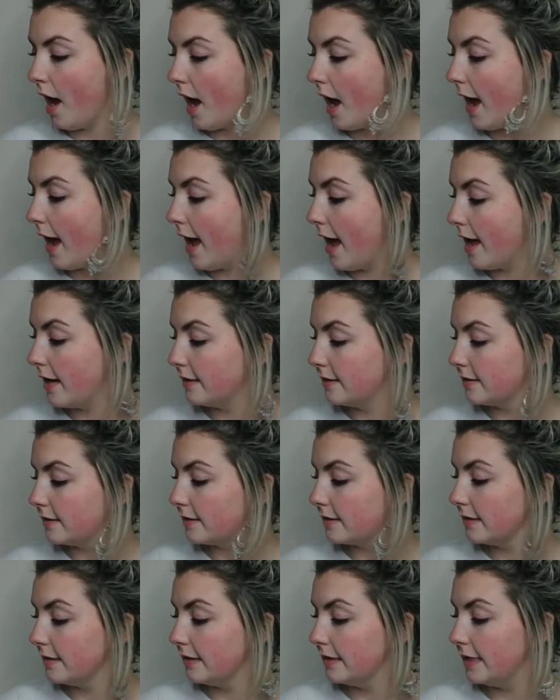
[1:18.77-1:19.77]
And
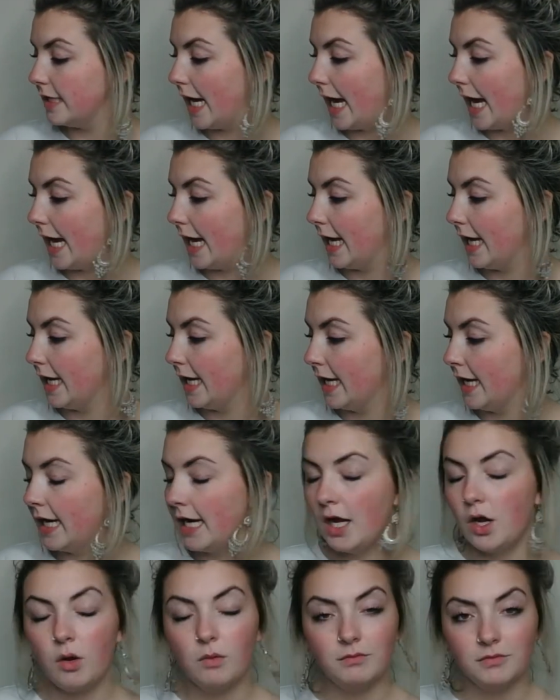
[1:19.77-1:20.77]
yeah,
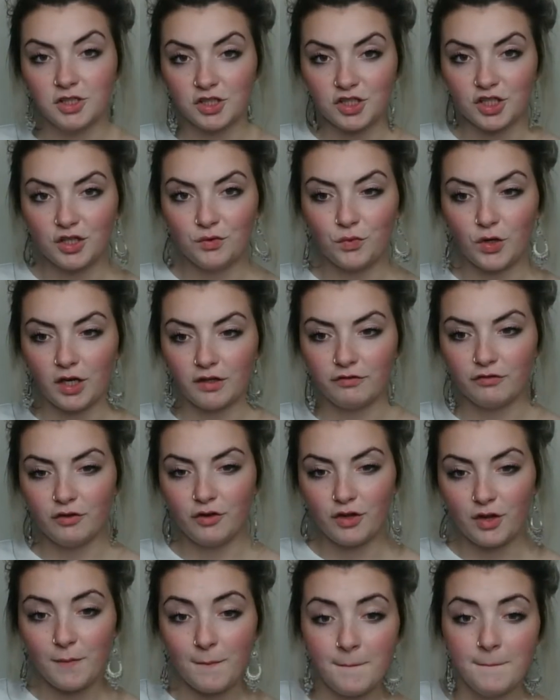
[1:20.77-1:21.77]
I'm just going to work through
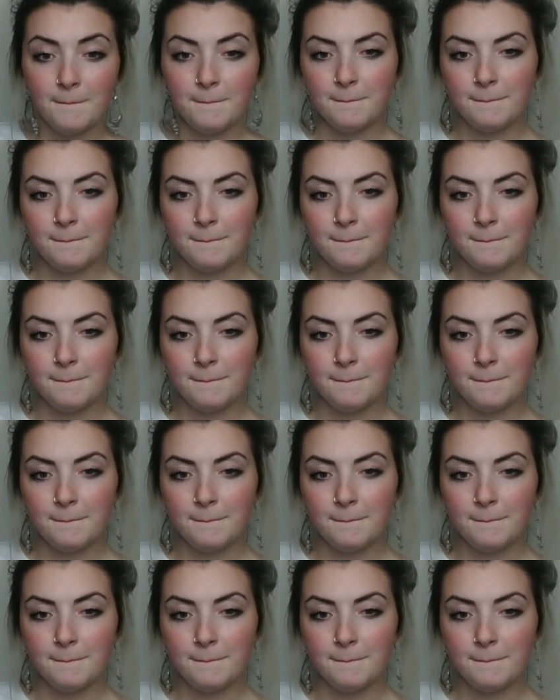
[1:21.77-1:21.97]
them